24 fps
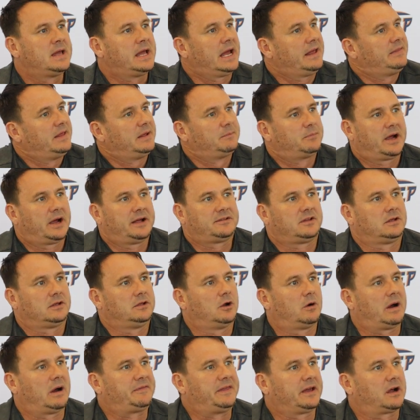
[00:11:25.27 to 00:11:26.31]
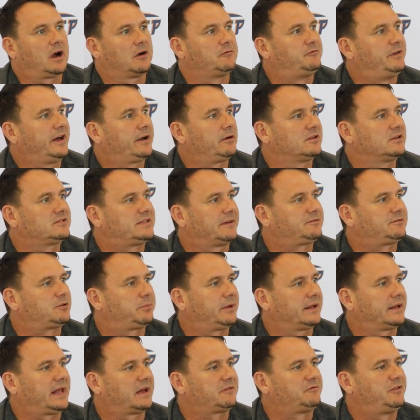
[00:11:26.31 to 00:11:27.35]
And then, Brett, you know, I think our veterans have to
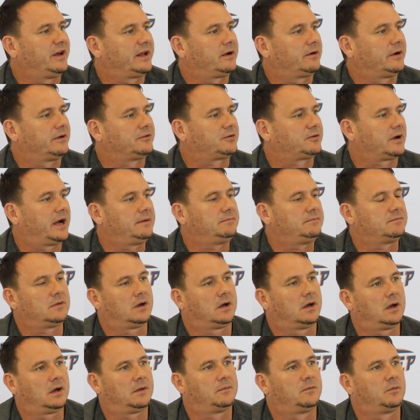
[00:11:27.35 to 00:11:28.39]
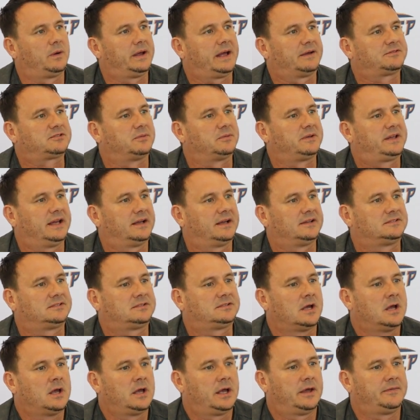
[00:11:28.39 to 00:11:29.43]
play like veterans, right? We have some
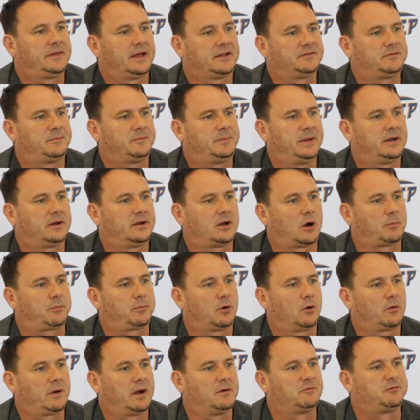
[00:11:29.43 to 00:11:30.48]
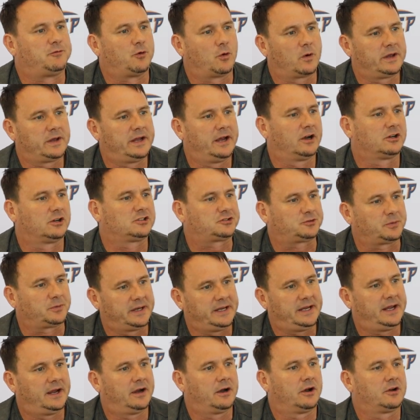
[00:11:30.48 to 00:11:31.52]
kids that have been in our program 4 years,
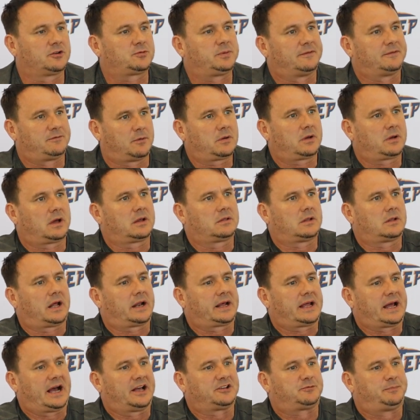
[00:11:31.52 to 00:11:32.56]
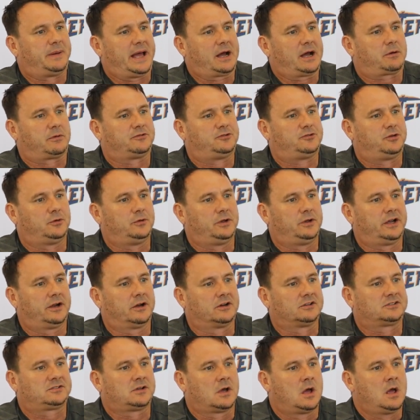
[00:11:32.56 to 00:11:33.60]
3 years. We have a lot of guys back with 2
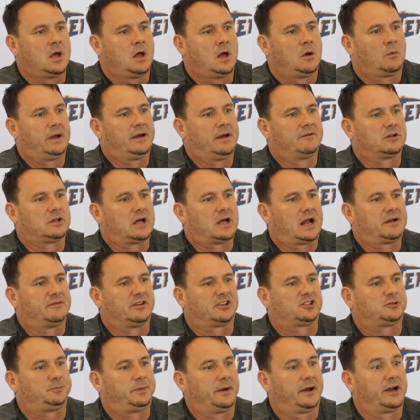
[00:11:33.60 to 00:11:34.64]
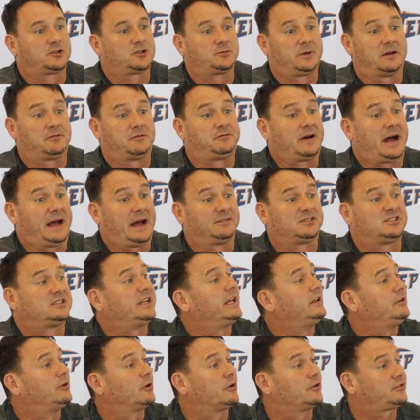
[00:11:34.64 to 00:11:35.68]
years. We have a lot of experience. We have five
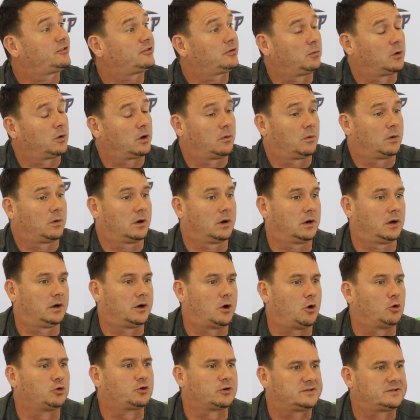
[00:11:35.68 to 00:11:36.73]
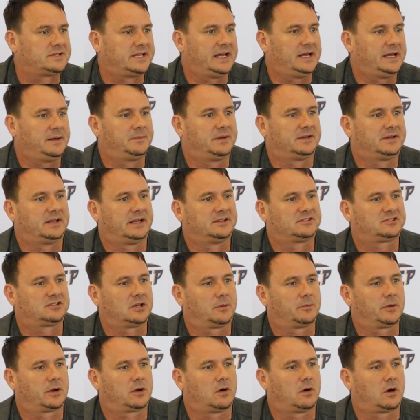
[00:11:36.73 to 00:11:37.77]
seniors. We're an older team in
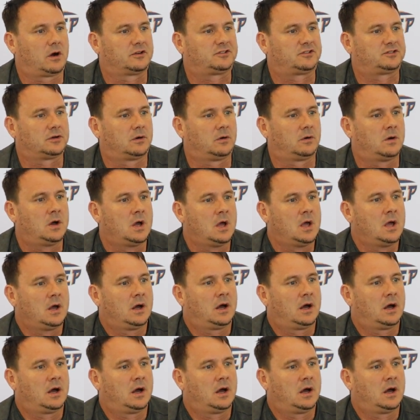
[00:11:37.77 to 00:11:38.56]
some regards. So